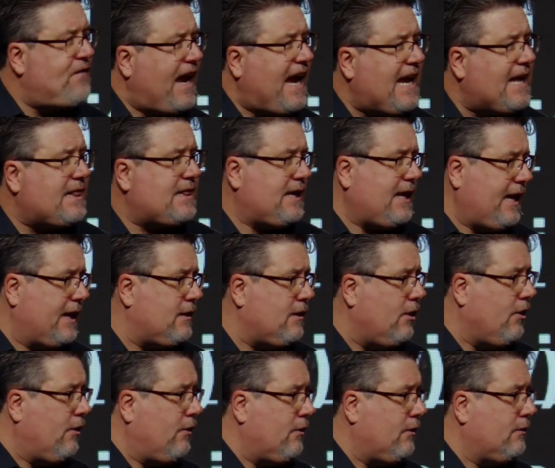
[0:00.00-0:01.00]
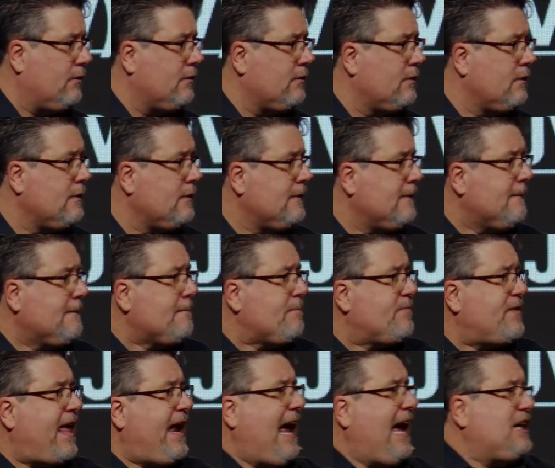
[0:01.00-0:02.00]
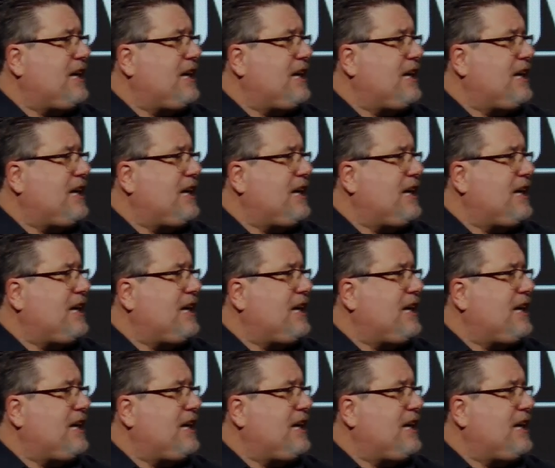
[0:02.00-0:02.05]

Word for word: faith in her that